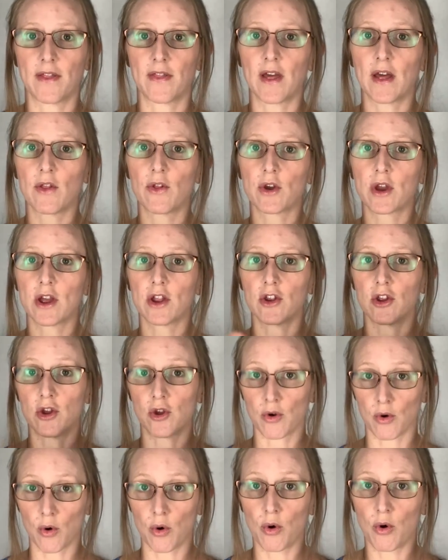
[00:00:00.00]
they look at
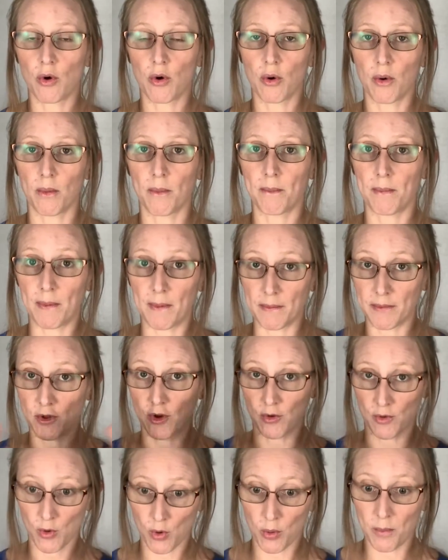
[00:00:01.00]
your whole
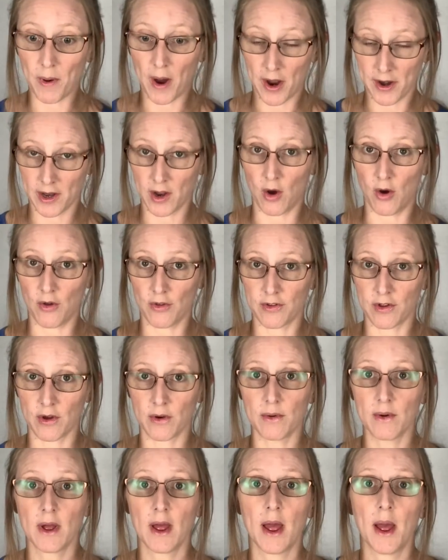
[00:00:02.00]
body
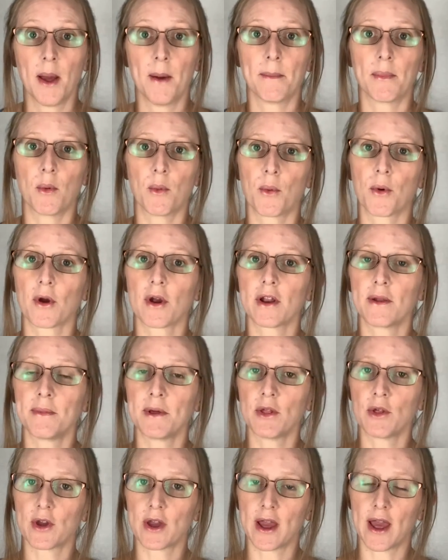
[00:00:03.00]
also, but we're going to
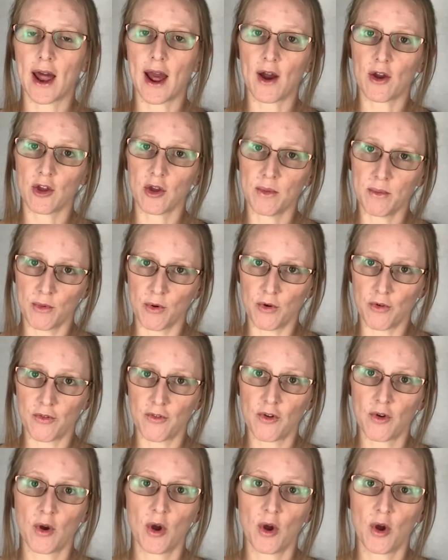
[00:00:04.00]
be looking at how you move.